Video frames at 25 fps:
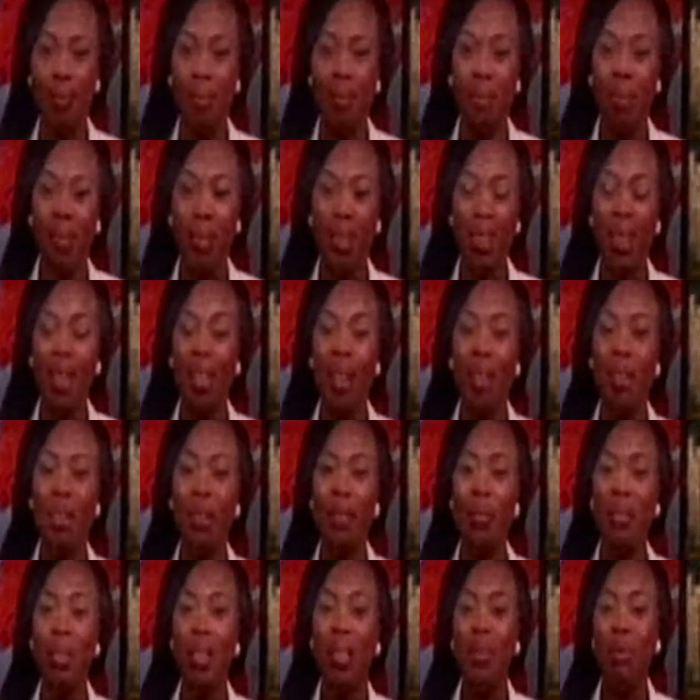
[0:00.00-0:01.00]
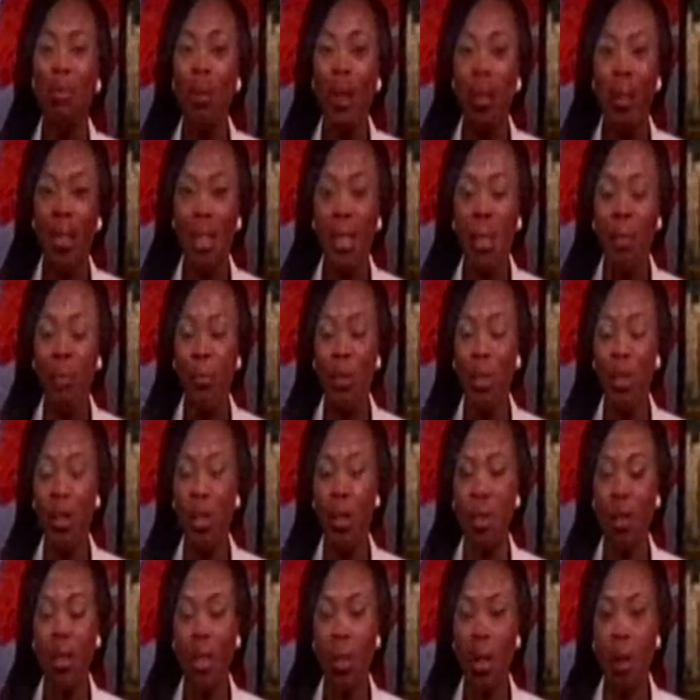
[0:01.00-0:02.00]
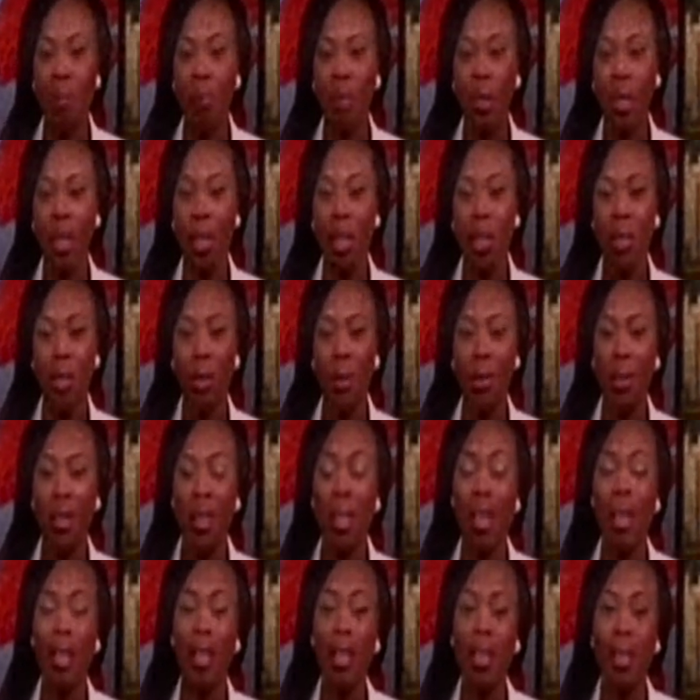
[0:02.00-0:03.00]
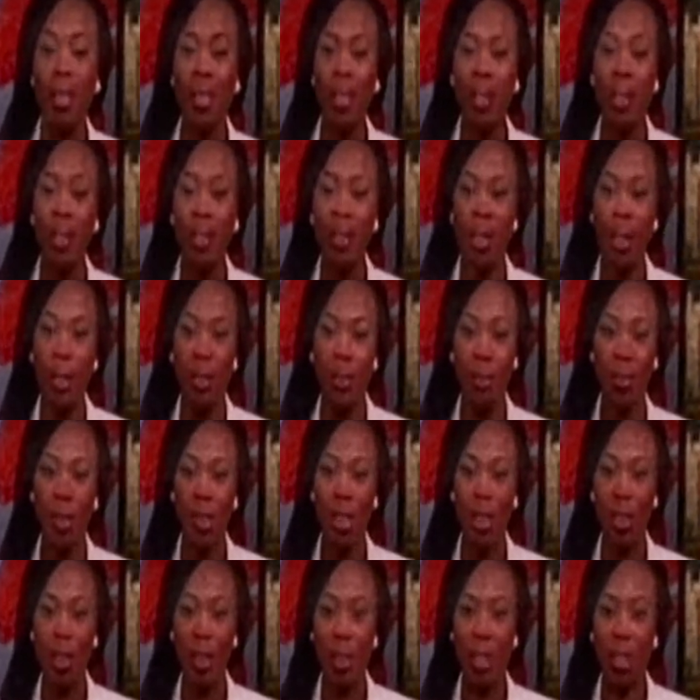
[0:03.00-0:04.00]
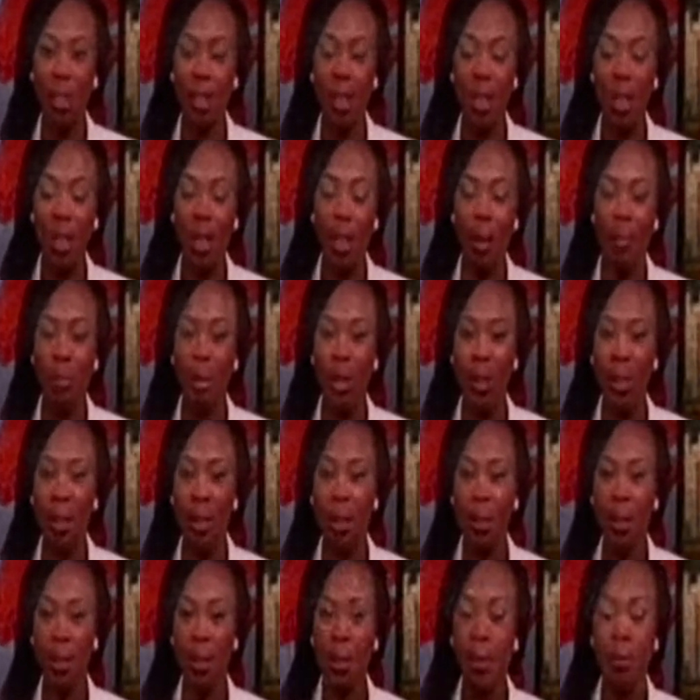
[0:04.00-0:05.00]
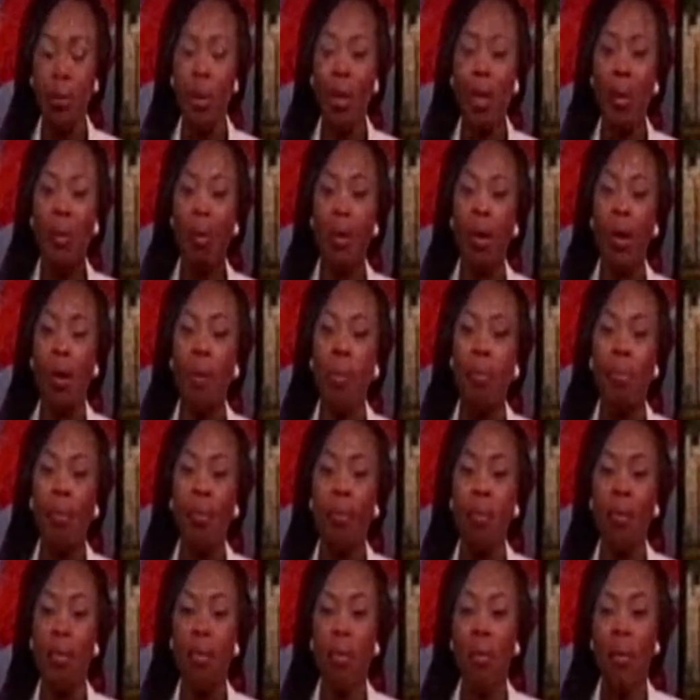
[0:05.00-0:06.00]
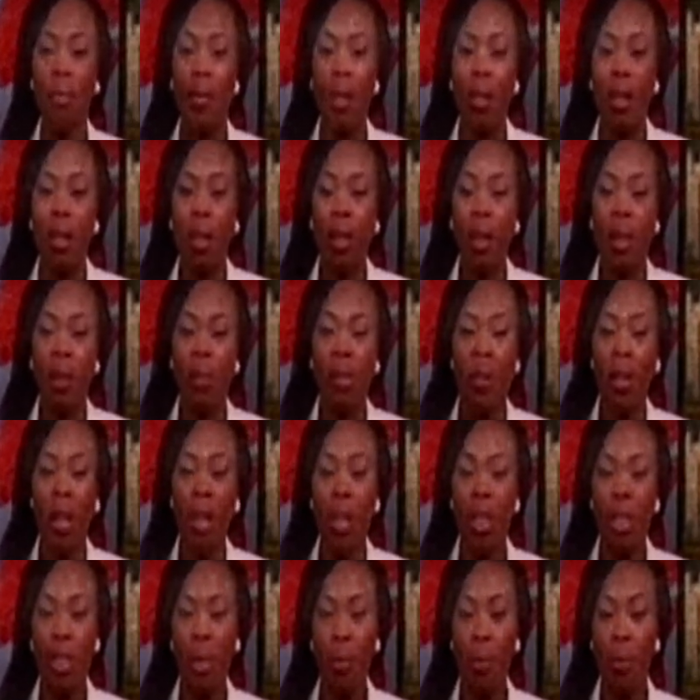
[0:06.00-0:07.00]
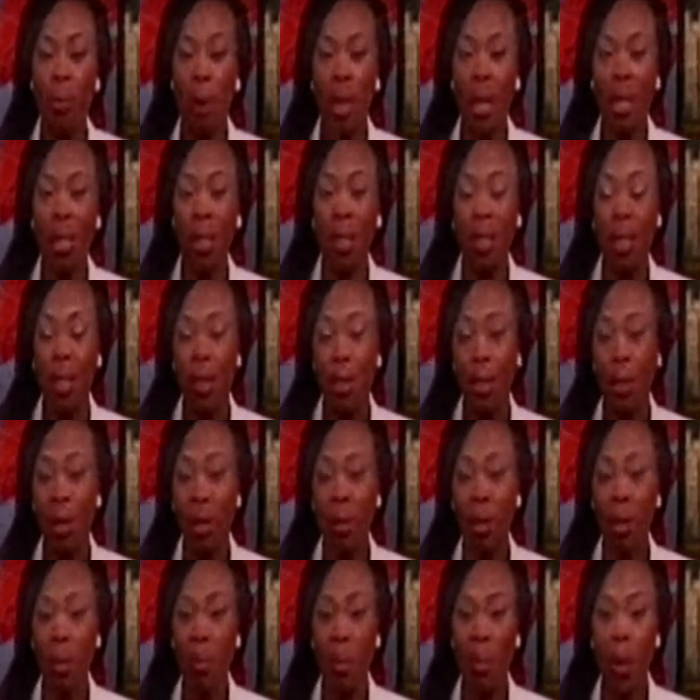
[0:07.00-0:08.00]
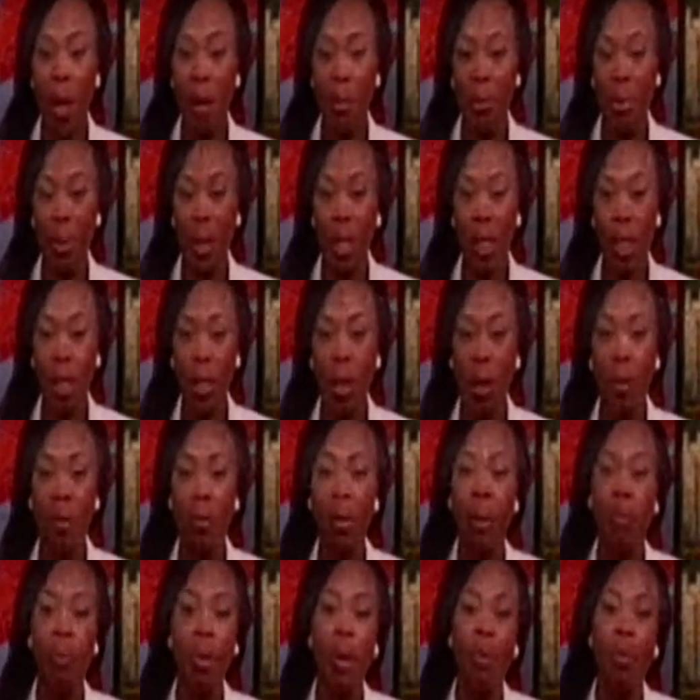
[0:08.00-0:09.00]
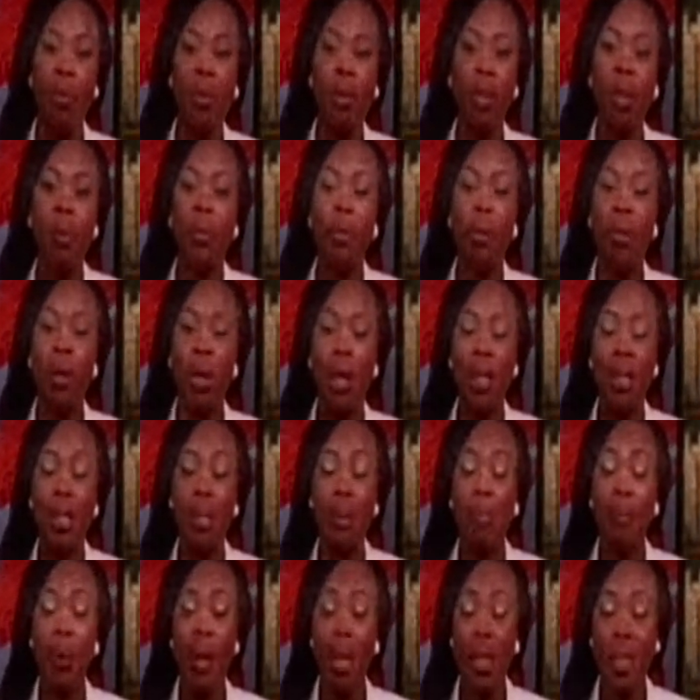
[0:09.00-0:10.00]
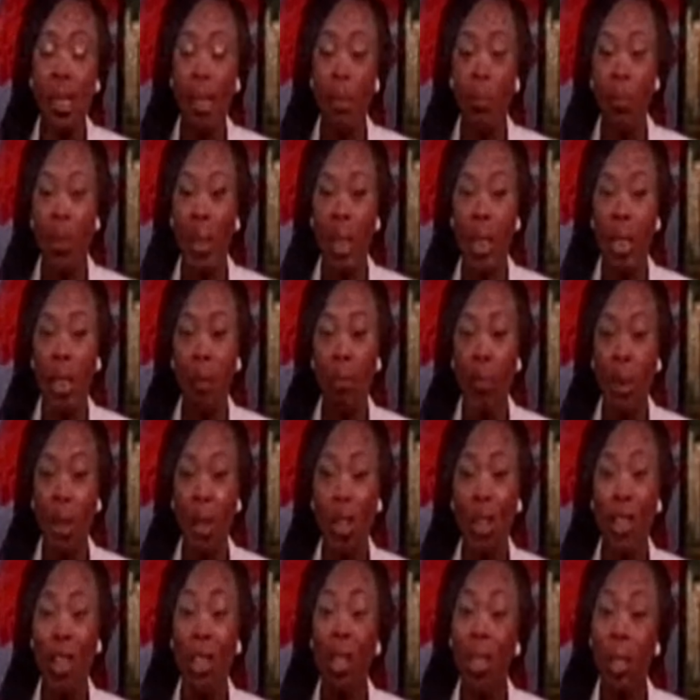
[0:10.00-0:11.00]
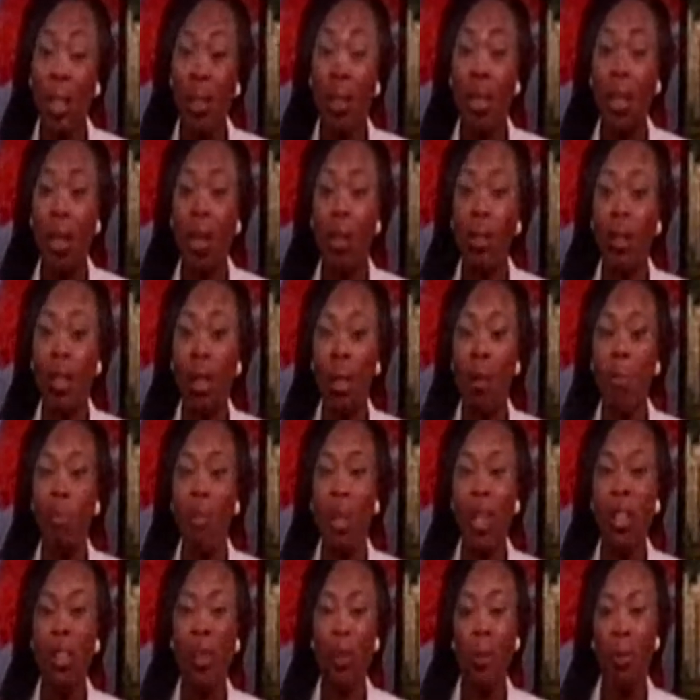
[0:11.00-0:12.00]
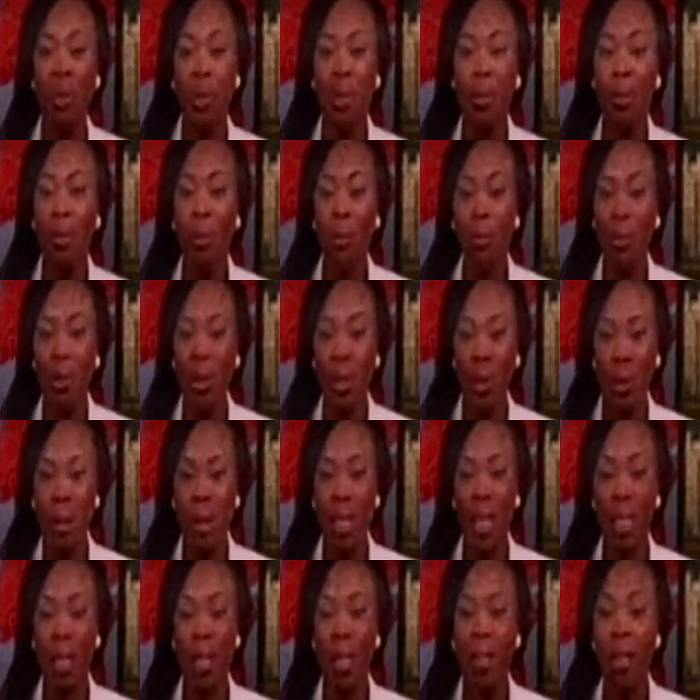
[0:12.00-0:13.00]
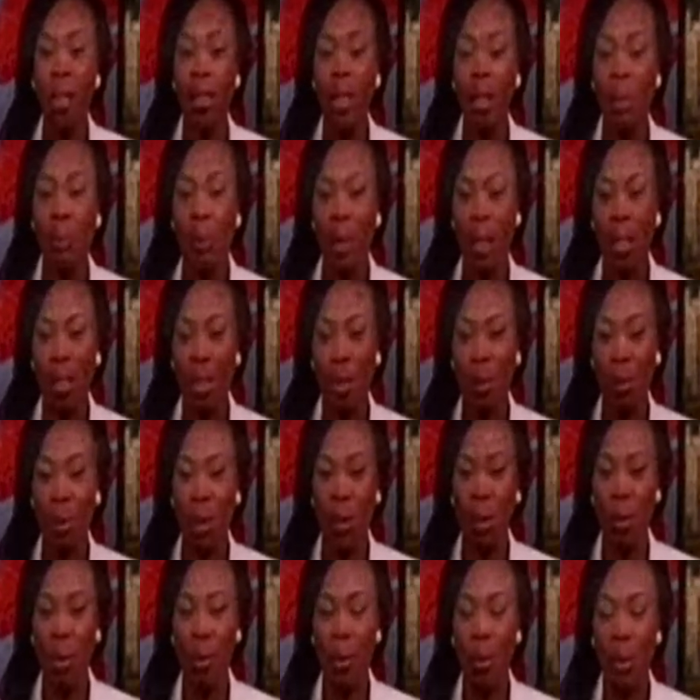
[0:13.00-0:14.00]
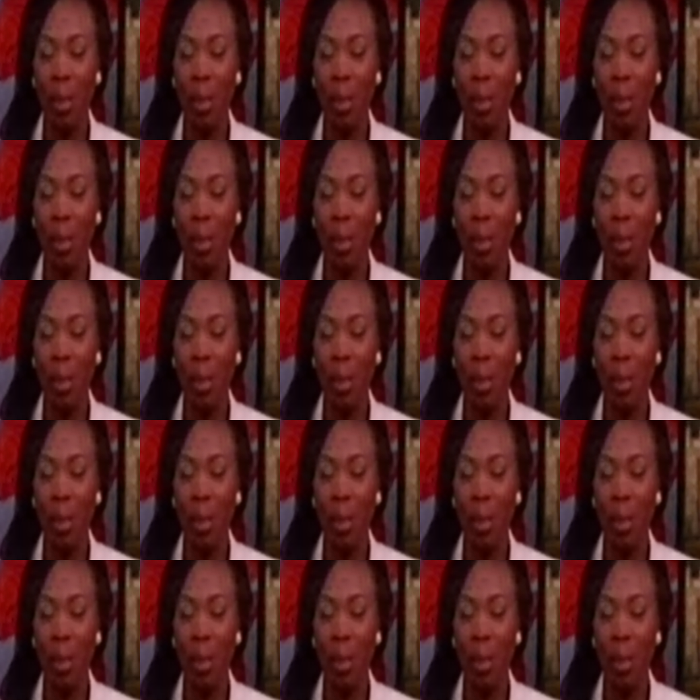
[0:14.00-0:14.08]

Hello and welcome to News Update on Galaxy Television. I am Judith Renwa. The nationwide senatorial primaries of the People's Democratic Party, PDP, churned out a mixed grill of shocking and expected results.